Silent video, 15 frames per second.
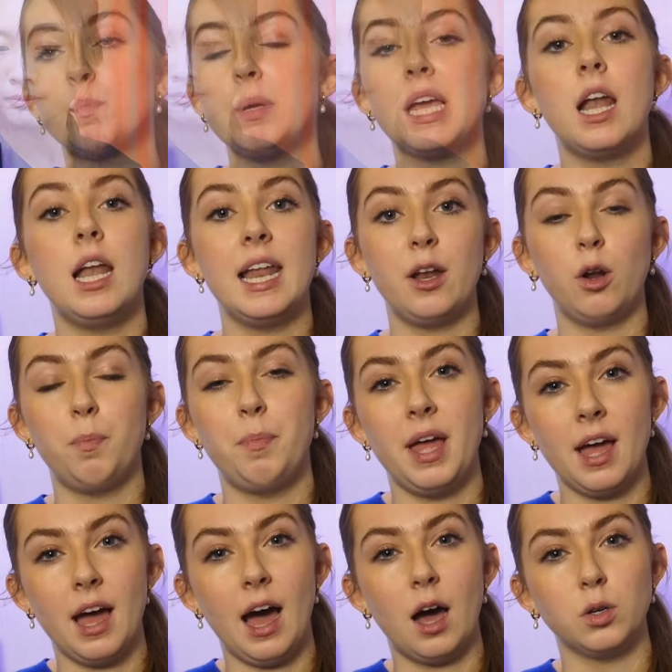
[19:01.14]
just be a
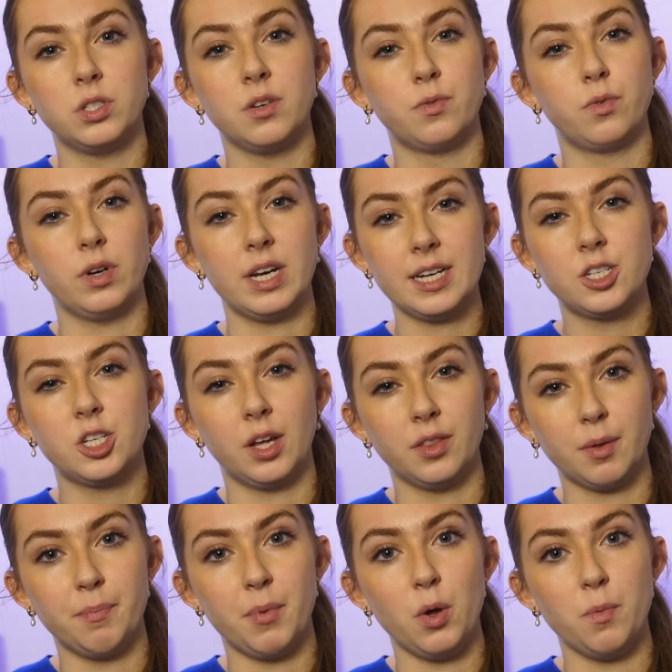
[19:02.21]
little bit out of
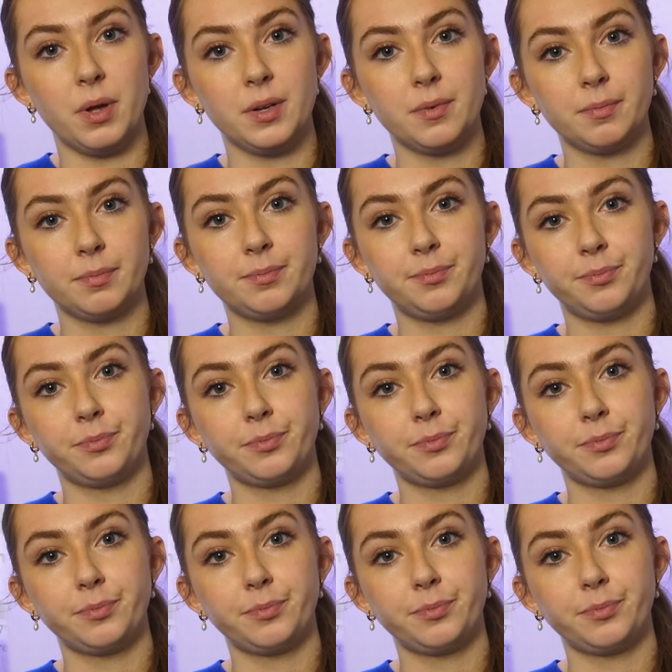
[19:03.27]
reach at the moment.